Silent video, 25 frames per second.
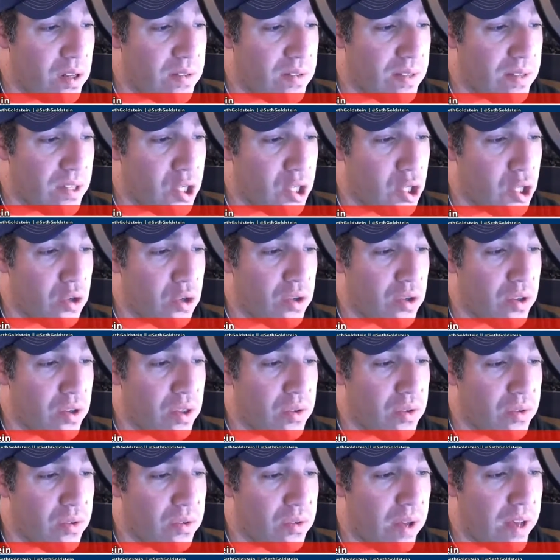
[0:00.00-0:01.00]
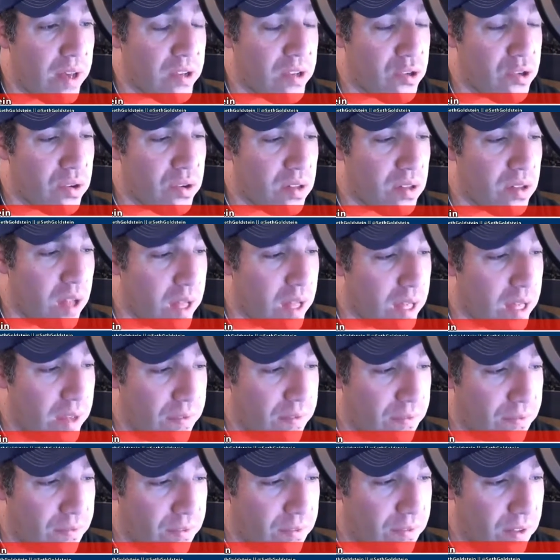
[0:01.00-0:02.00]
sick children through Extra
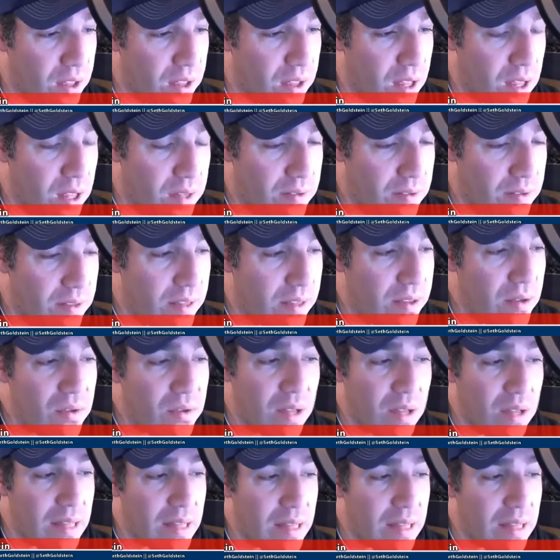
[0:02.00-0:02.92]
Life. So they do.